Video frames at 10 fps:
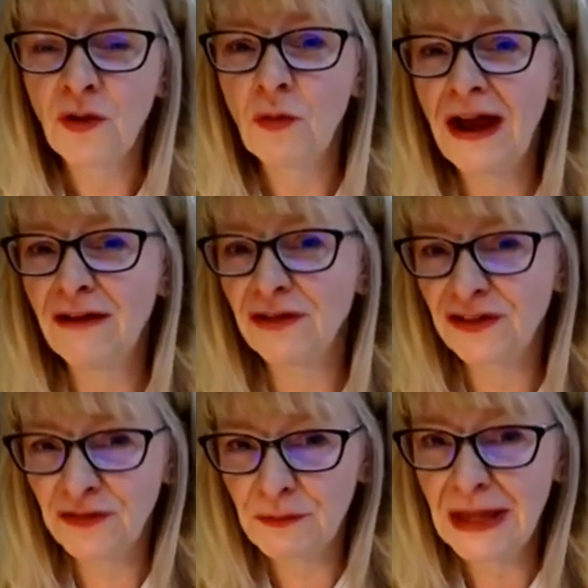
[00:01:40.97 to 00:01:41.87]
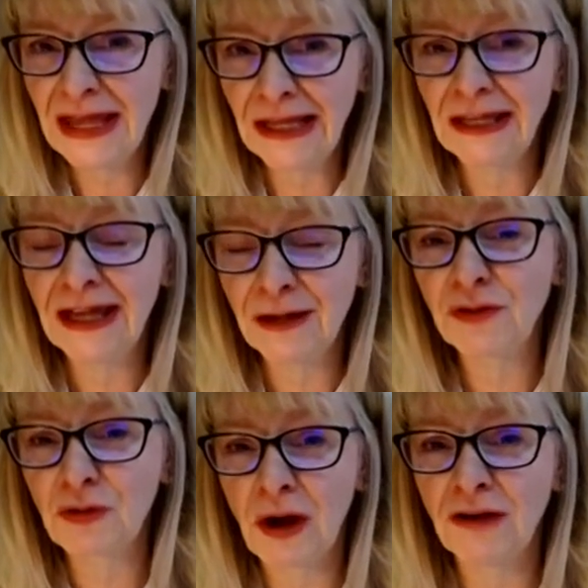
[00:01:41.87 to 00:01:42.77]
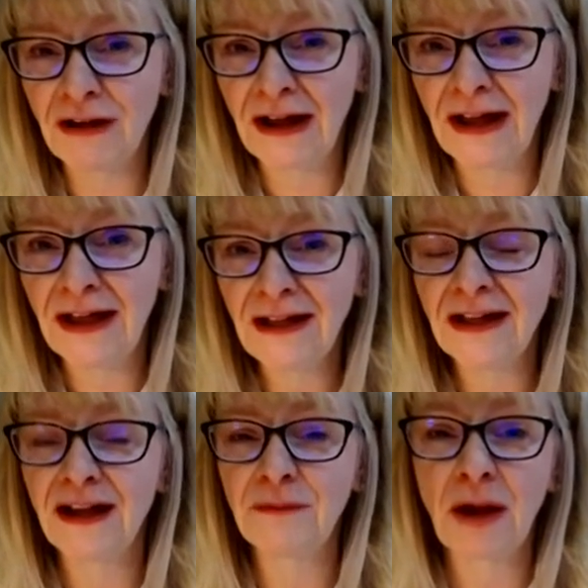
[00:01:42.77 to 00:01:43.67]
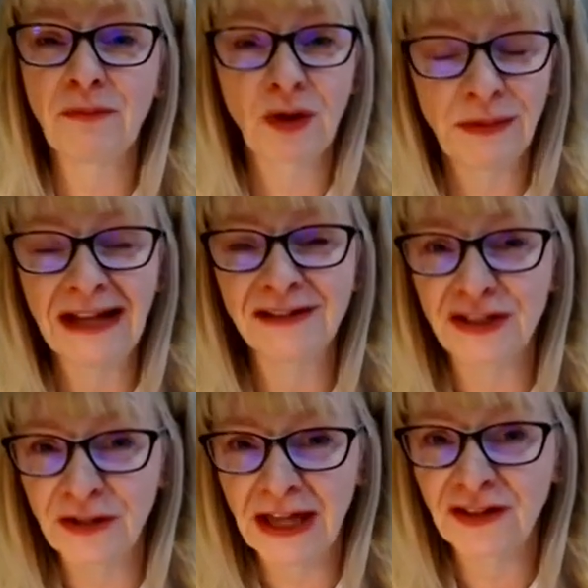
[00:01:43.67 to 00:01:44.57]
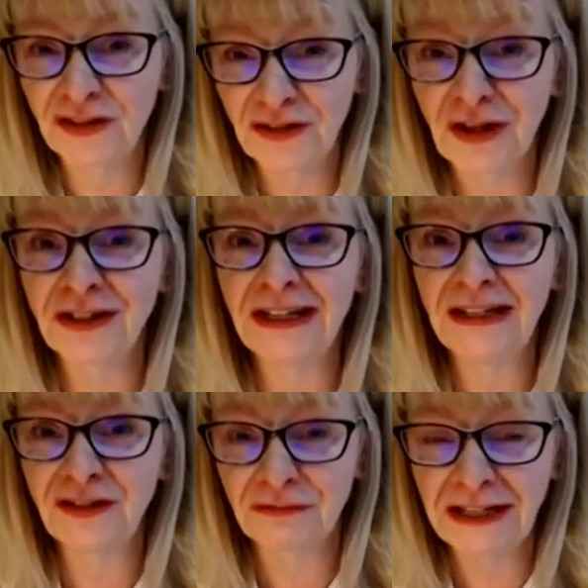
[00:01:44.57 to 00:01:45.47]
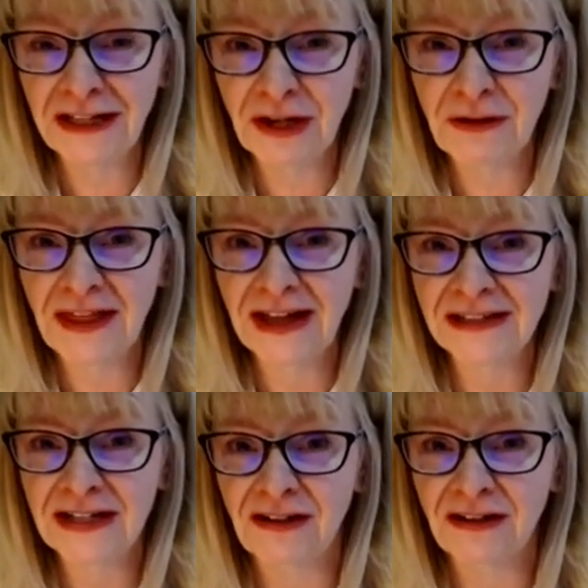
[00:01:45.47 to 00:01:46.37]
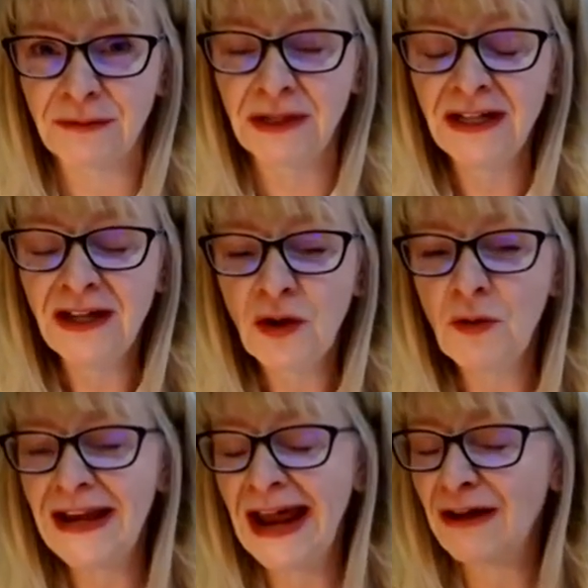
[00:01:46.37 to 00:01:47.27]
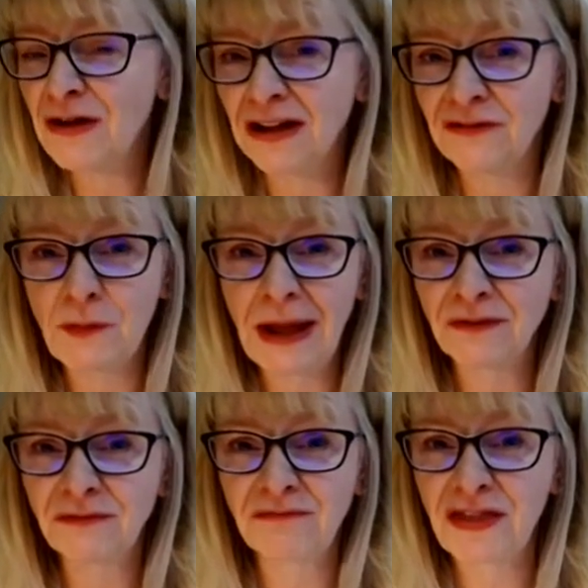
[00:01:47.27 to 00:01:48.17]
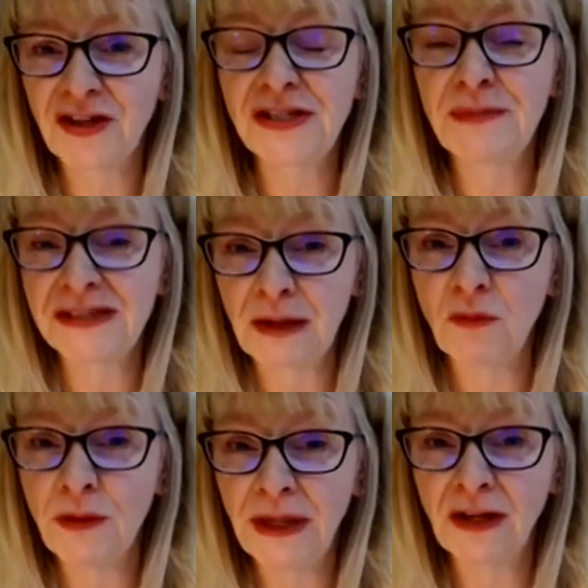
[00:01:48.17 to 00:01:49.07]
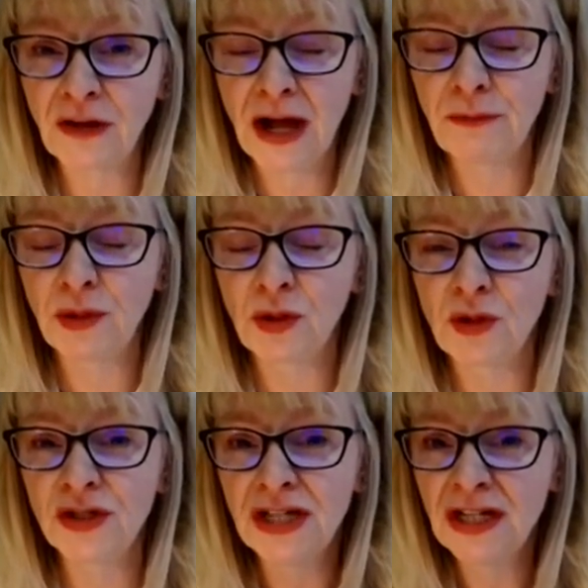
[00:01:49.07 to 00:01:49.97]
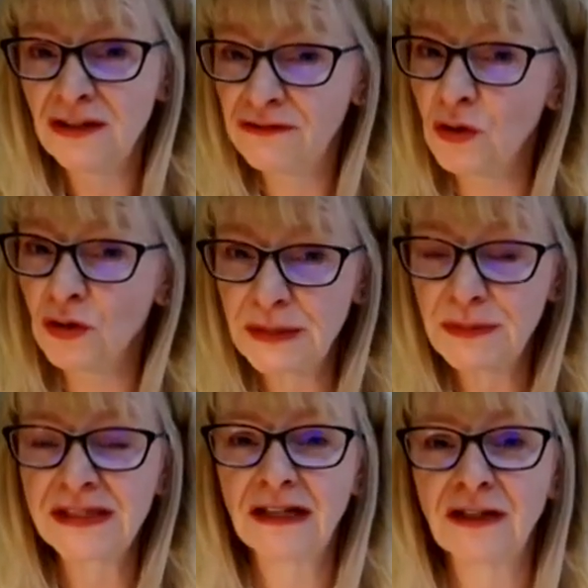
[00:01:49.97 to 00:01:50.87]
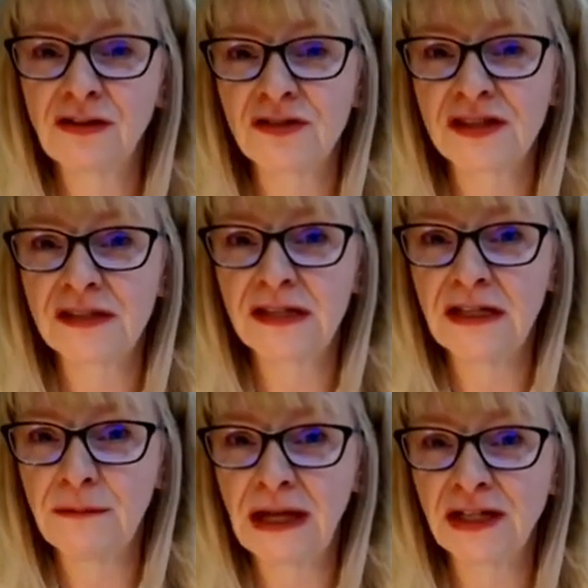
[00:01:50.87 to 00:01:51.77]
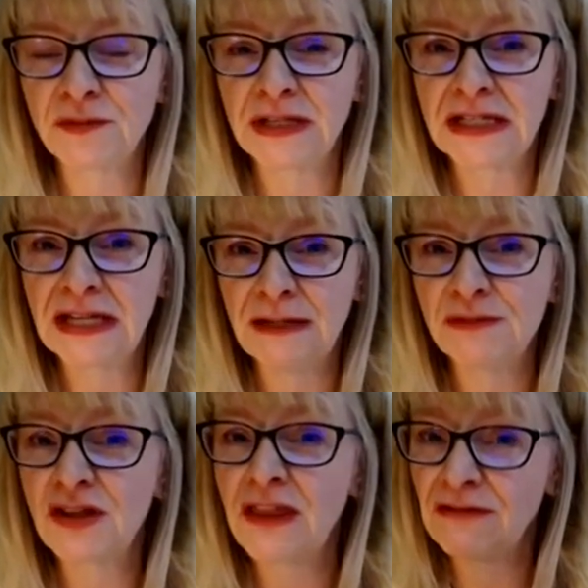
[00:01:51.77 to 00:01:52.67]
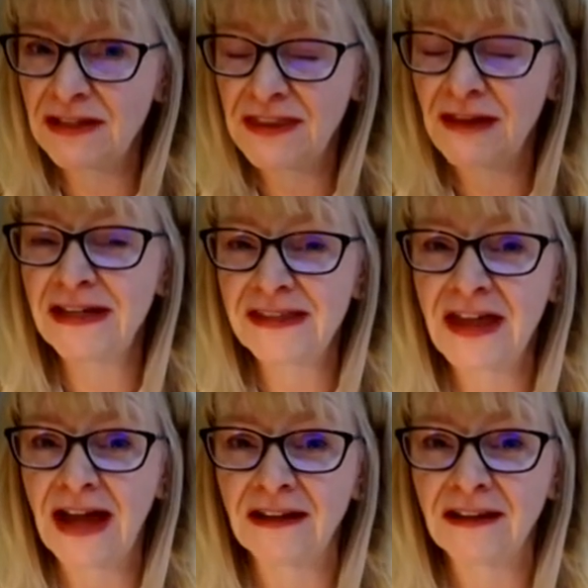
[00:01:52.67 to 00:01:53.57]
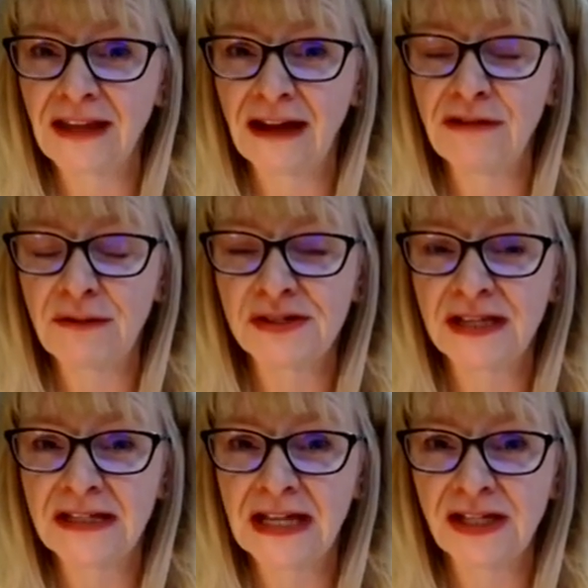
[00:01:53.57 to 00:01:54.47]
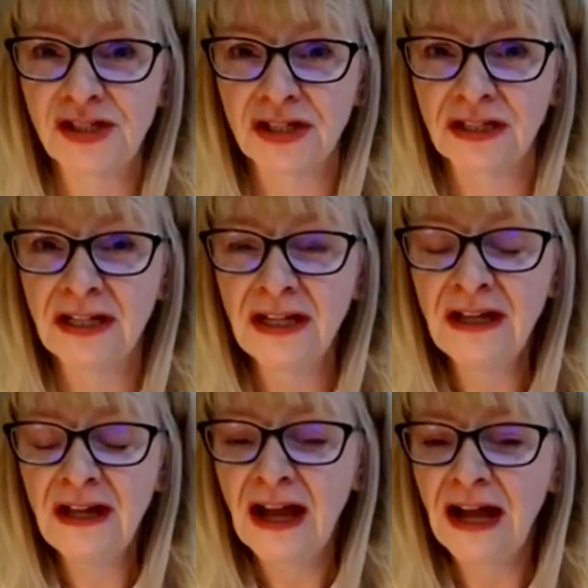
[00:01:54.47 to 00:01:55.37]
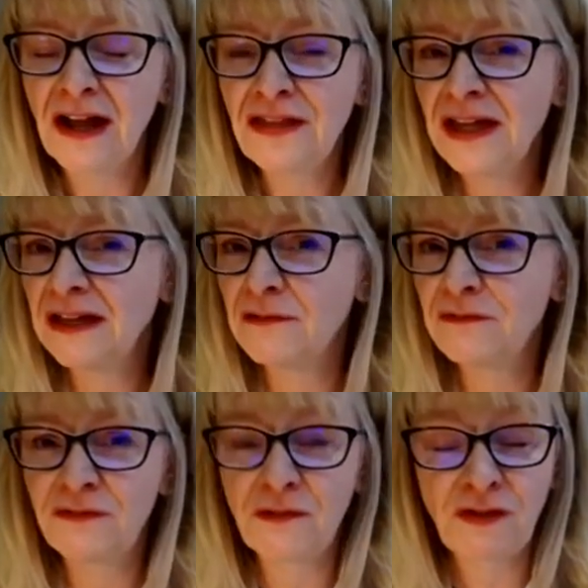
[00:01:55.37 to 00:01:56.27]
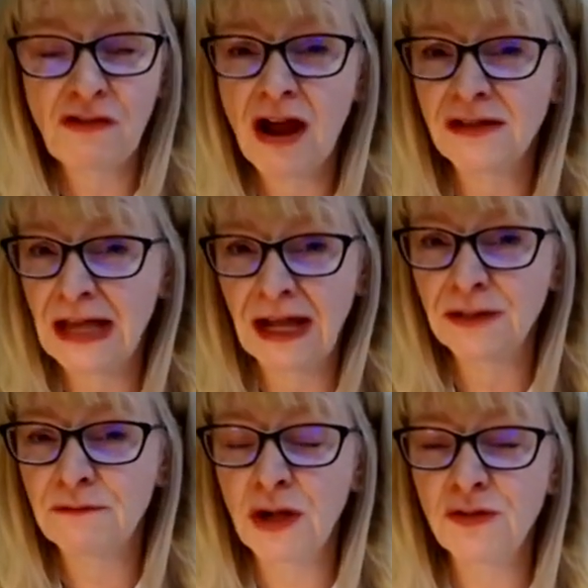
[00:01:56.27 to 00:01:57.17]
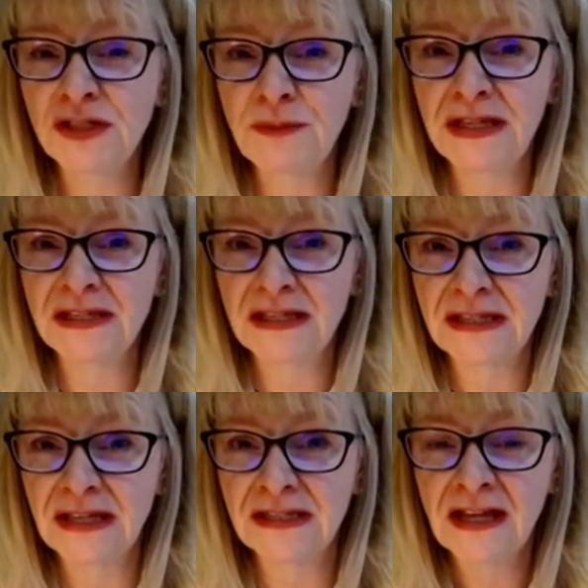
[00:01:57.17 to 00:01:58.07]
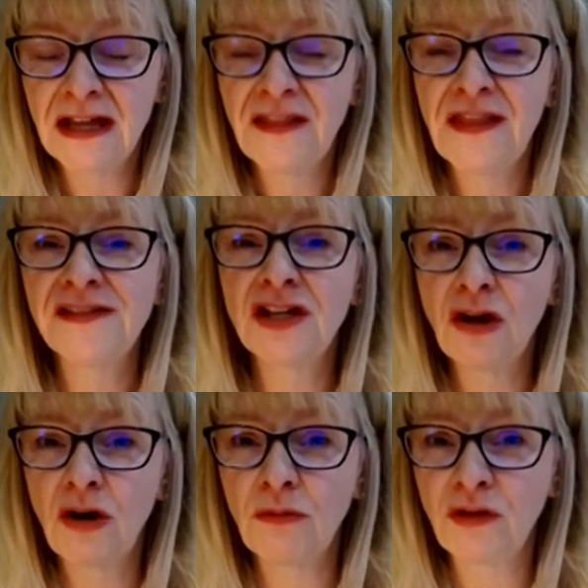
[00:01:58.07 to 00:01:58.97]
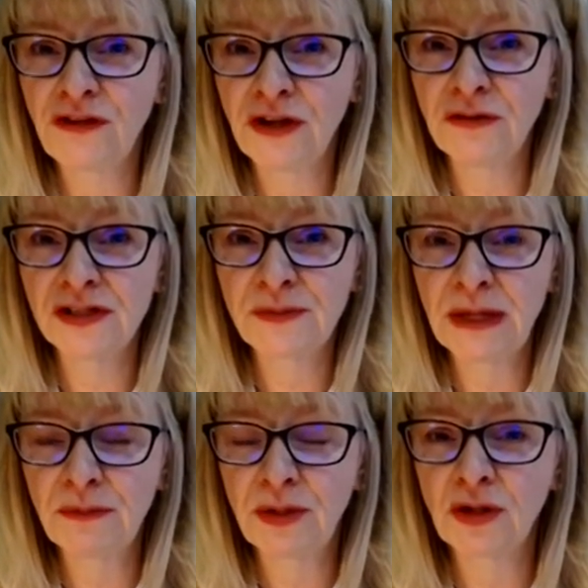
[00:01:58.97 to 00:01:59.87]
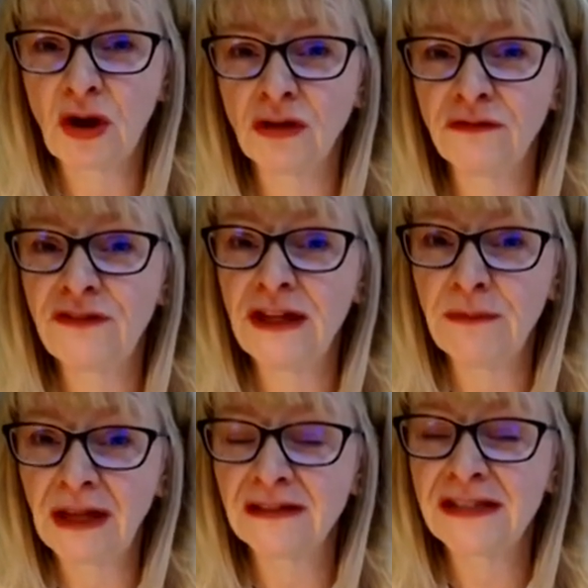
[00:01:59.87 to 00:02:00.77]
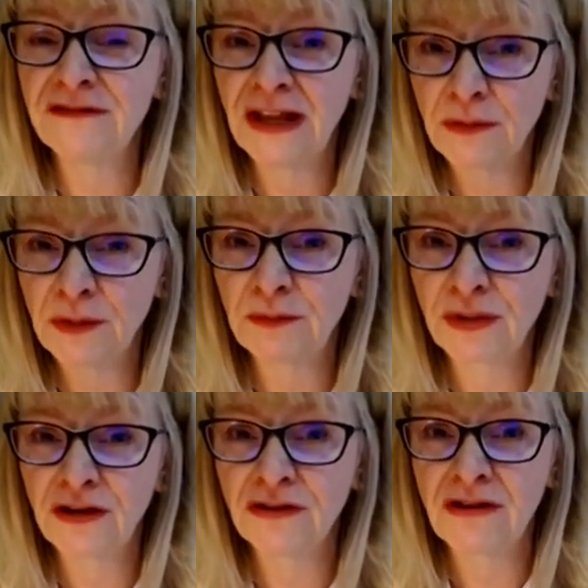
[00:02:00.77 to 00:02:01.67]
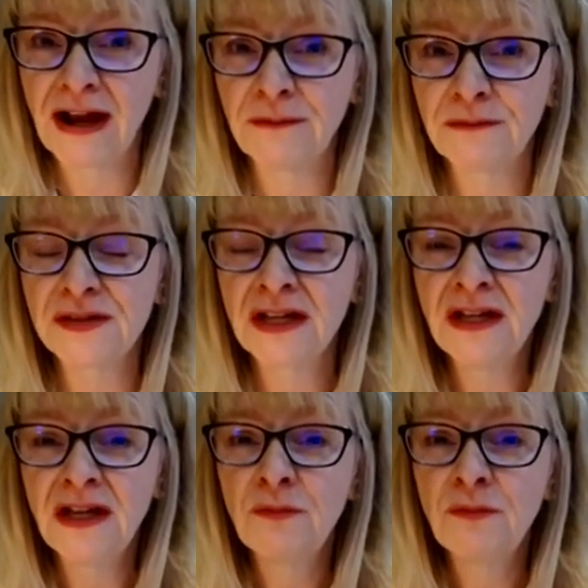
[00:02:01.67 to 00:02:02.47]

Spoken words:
Whereas for me, it was quite rare. I probably had to look externally to Ricoh at that time. We're now kind of about 30% women on our board, 40% across the senior management team. So there is that representation. And I think for us and most businesses, there's a lot more focus being put on female development programs,